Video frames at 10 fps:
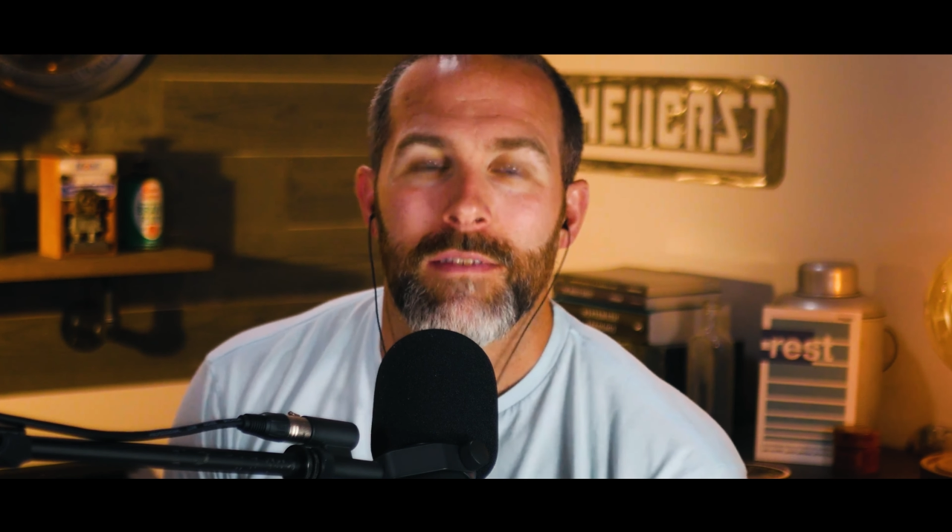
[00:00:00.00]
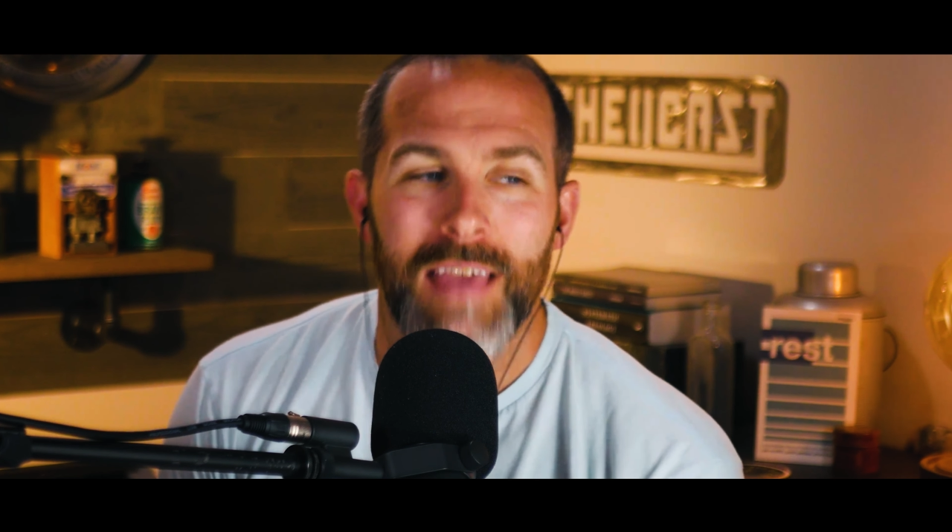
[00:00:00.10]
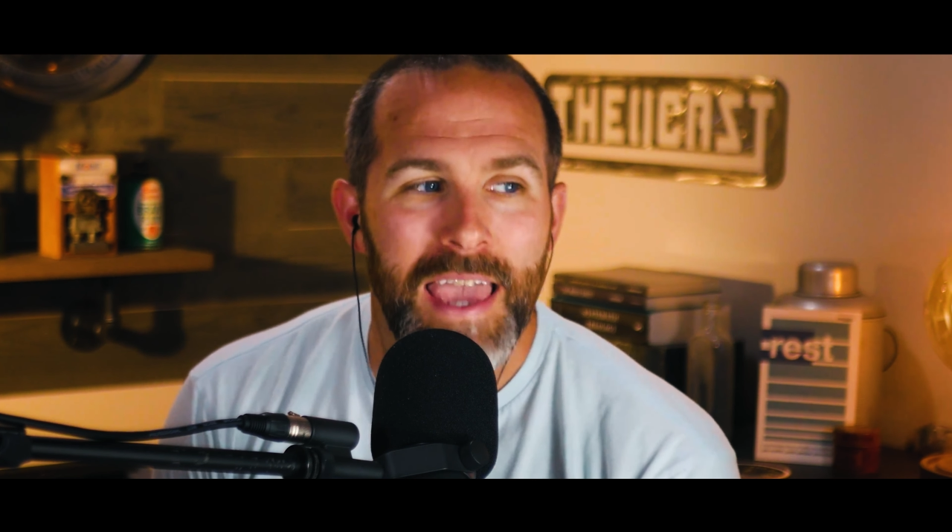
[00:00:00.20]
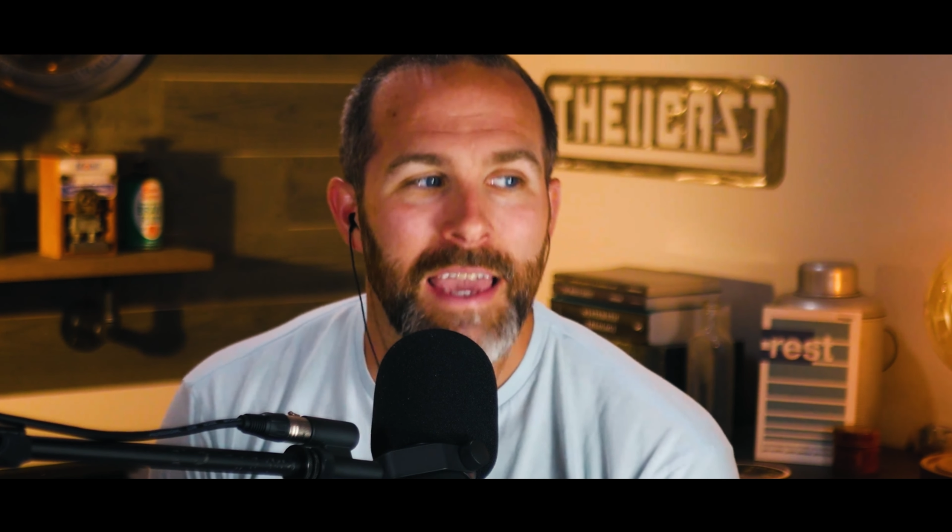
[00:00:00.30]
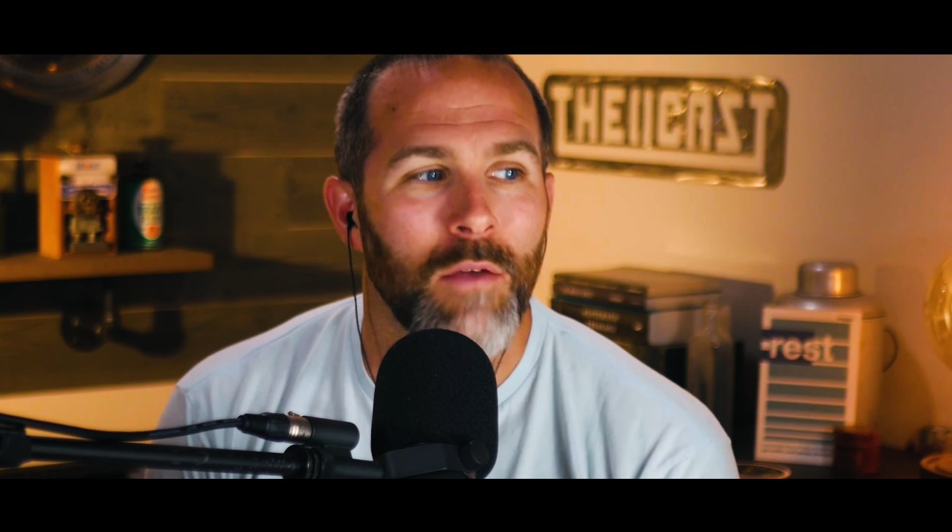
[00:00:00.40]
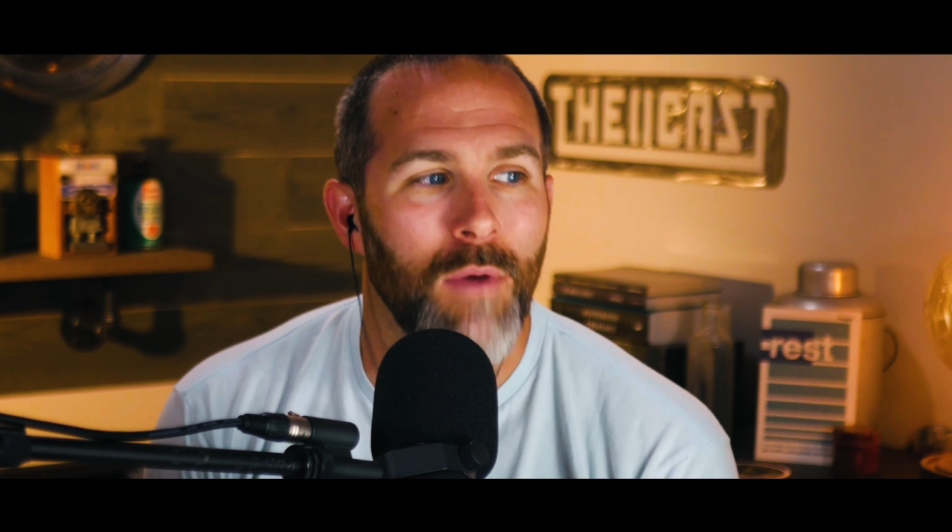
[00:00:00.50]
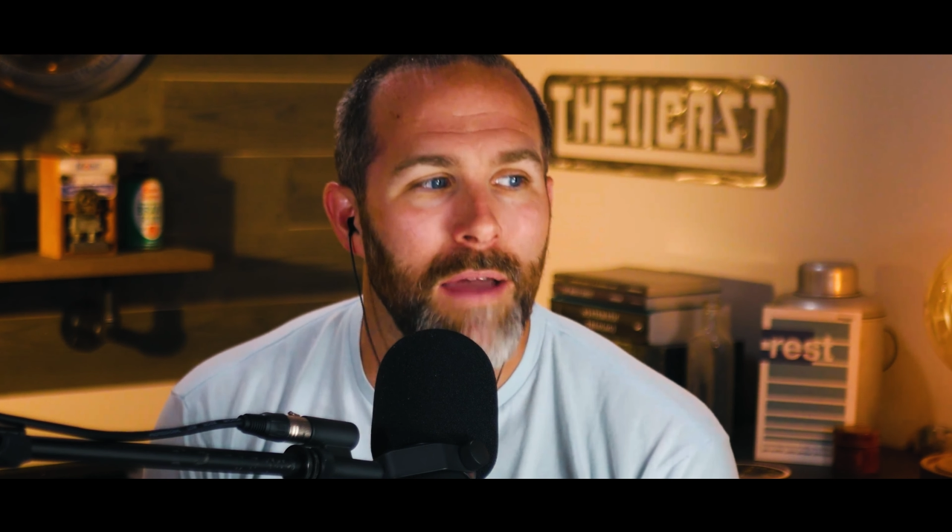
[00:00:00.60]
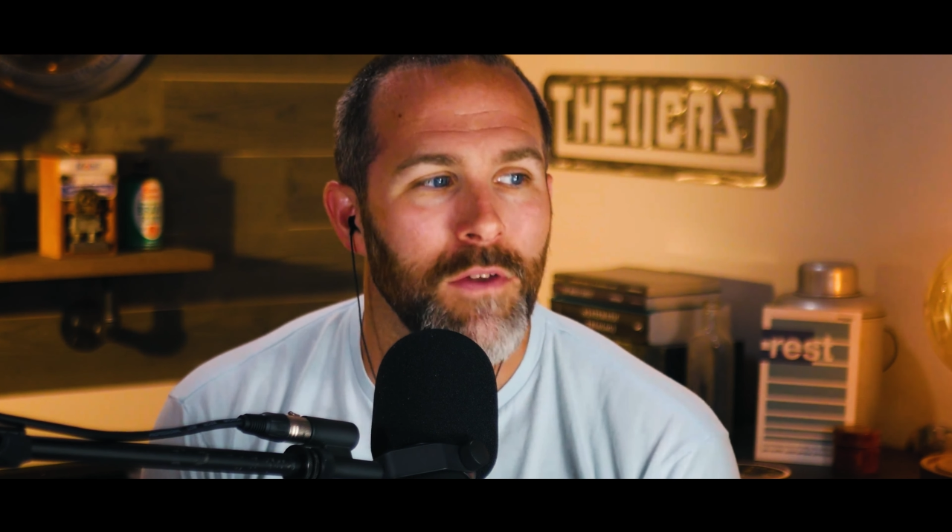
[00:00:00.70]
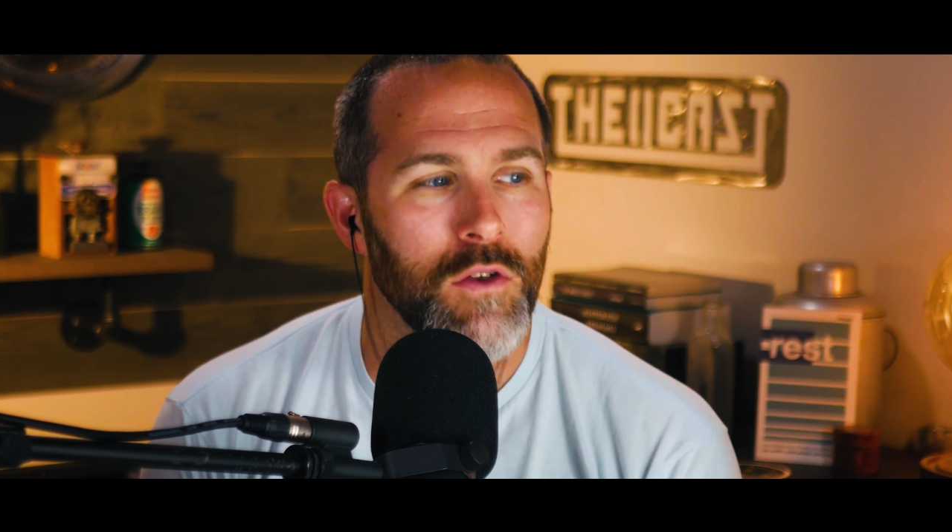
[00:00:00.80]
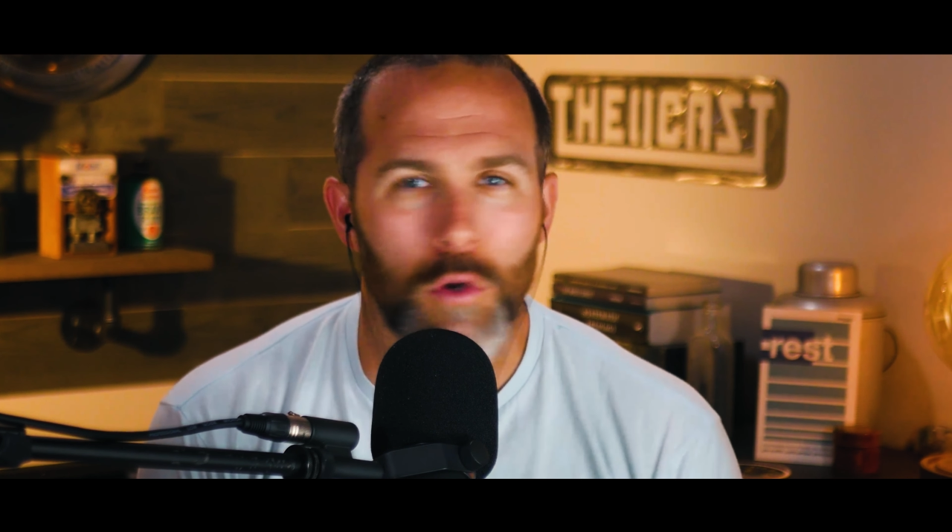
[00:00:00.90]
taking
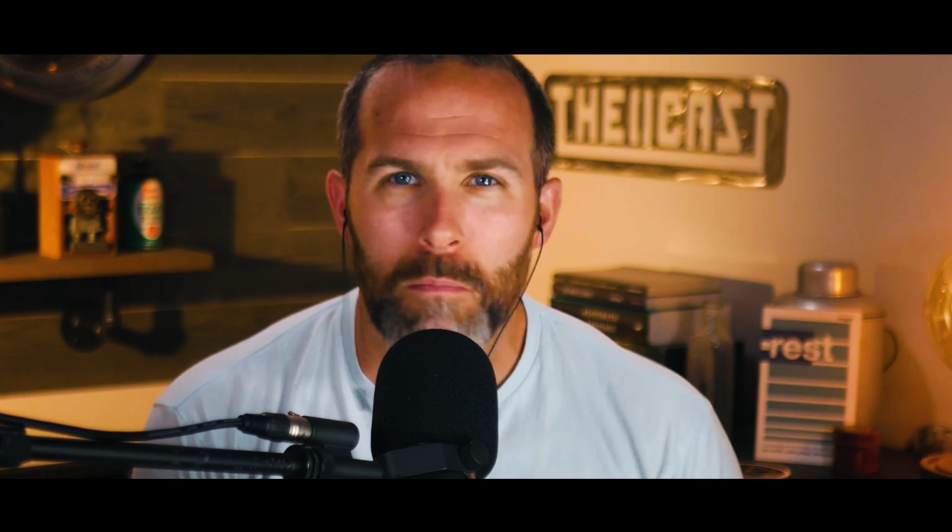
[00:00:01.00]
refuge.